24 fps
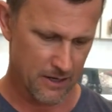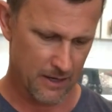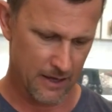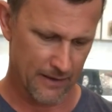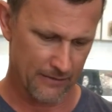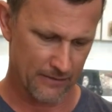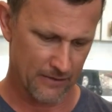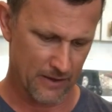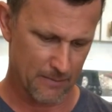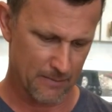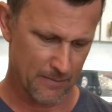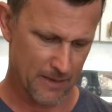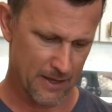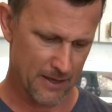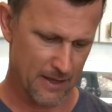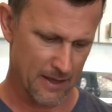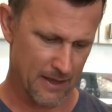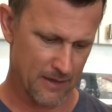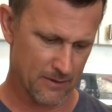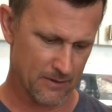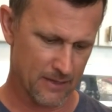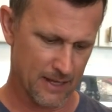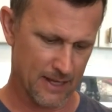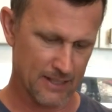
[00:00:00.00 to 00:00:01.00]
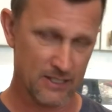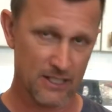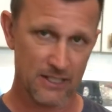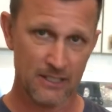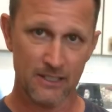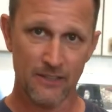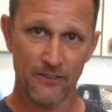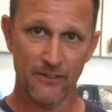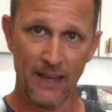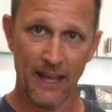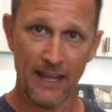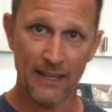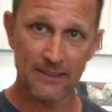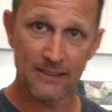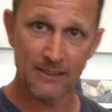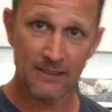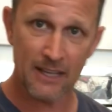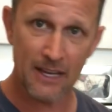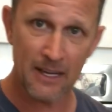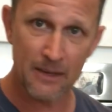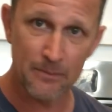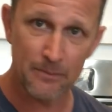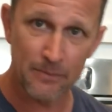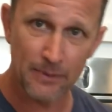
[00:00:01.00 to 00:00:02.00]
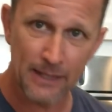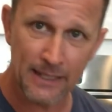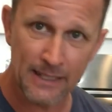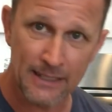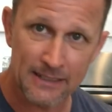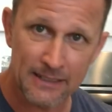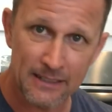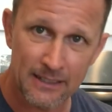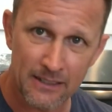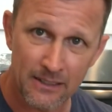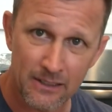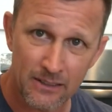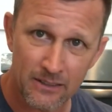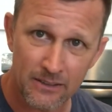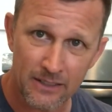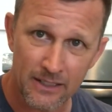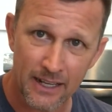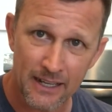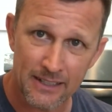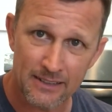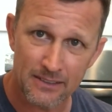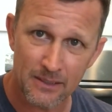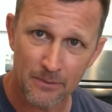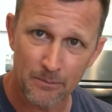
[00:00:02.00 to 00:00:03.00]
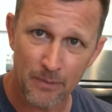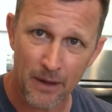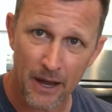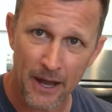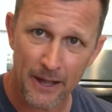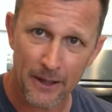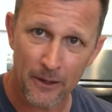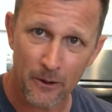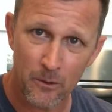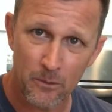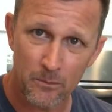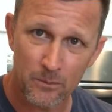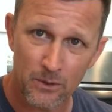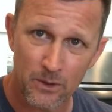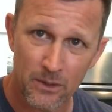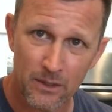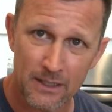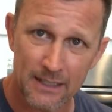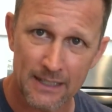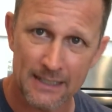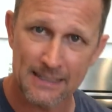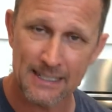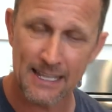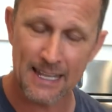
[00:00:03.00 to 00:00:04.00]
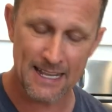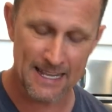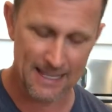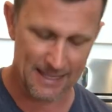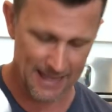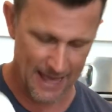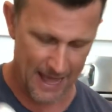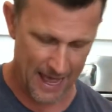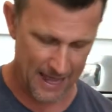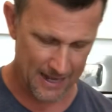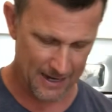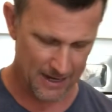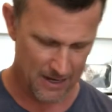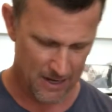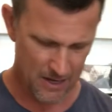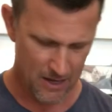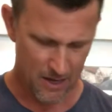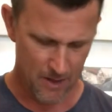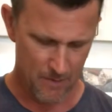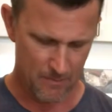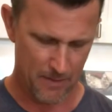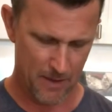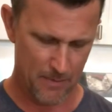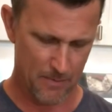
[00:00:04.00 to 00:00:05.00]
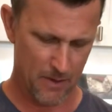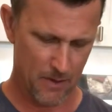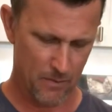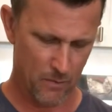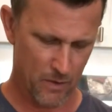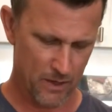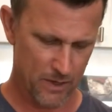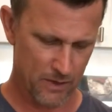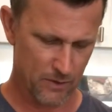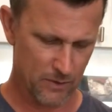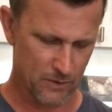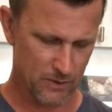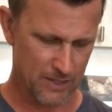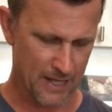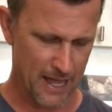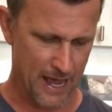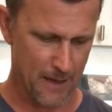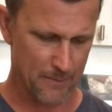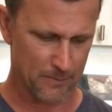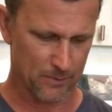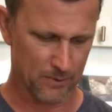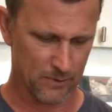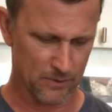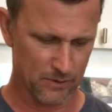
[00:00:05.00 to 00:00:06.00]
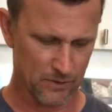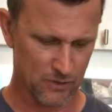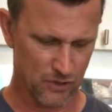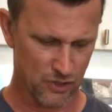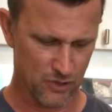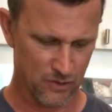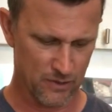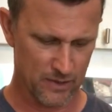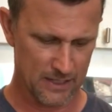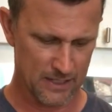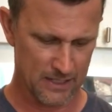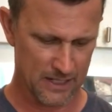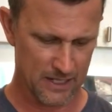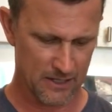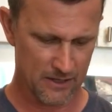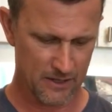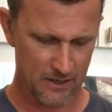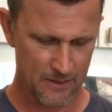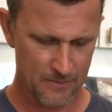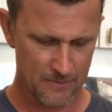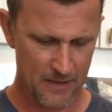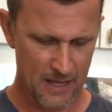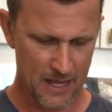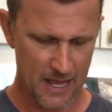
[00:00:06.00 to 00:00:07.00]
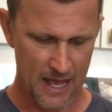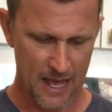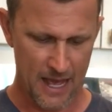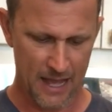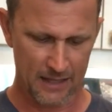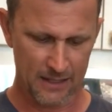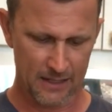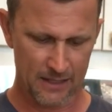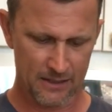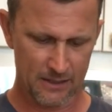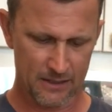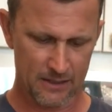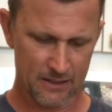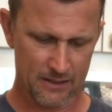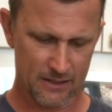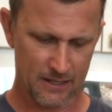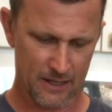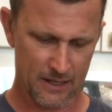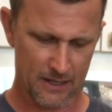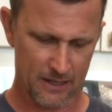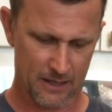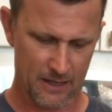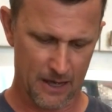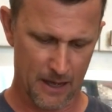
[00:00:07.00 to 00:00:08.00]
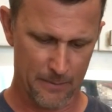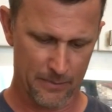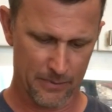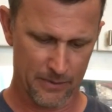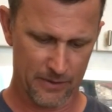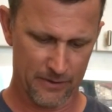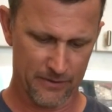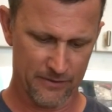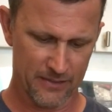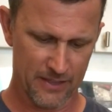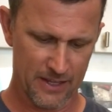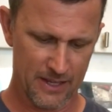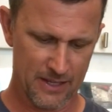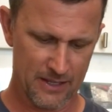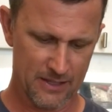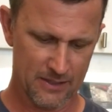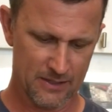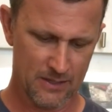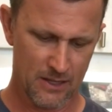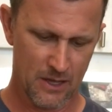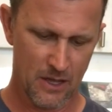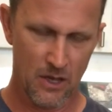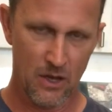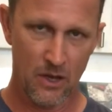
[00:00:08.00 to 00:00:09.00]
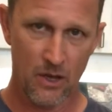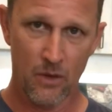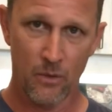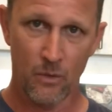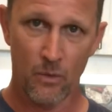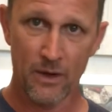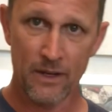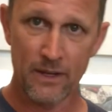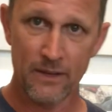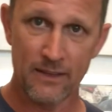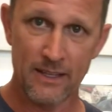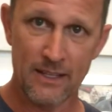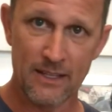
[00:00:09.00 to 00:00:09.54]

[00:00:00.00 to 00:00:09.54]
I've got my digestive enzyme blend here, the Isobiome. So I'm going to take that, maybe one of those capsules during dinner, and then I'm going to take a couple of these. One of